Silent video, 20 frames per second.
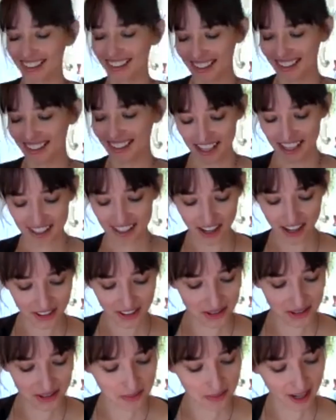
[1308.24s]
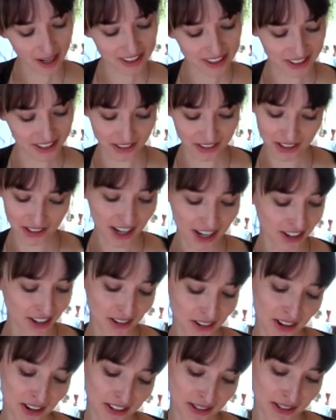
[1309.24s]
Other pages are not at
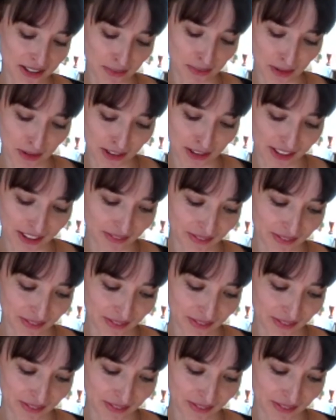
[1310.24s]
all similar.